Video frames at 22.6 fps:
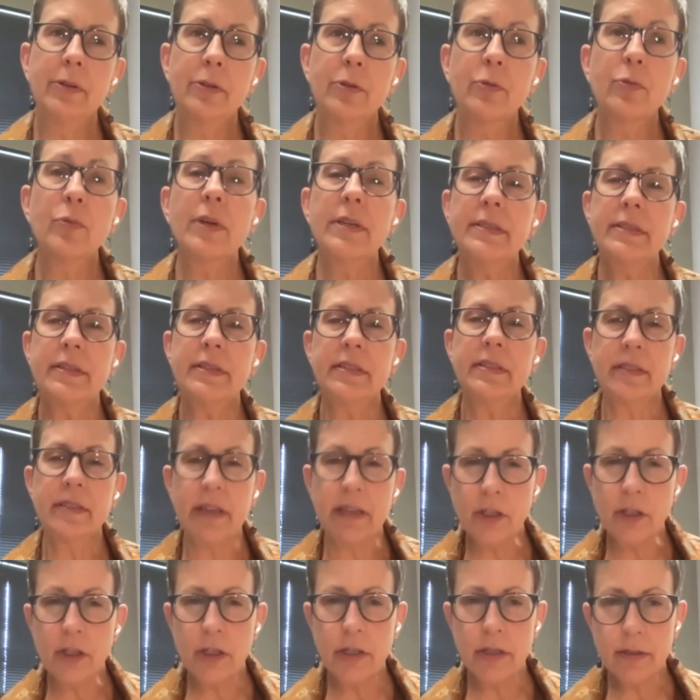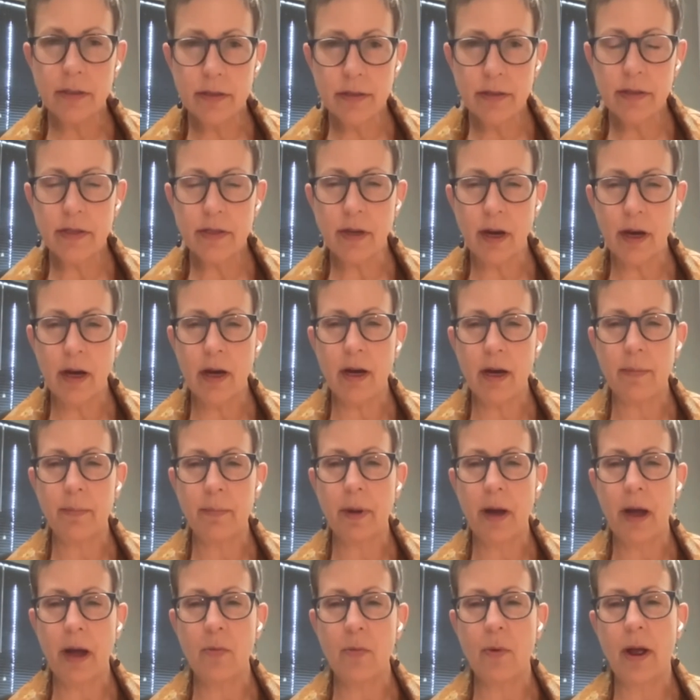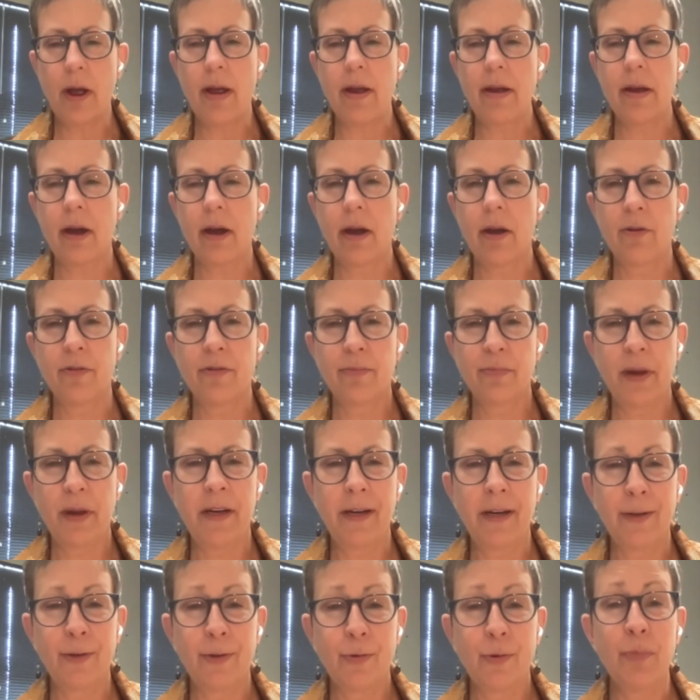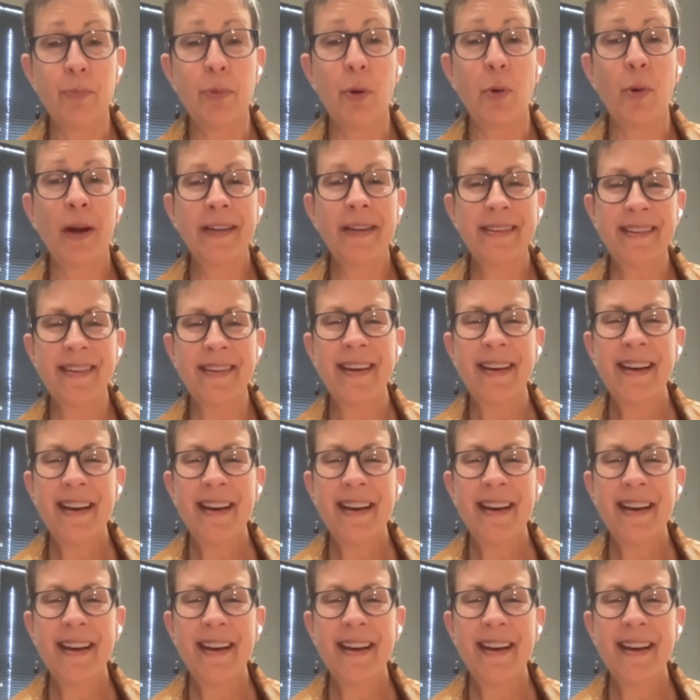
three distinctions by way of making 3 points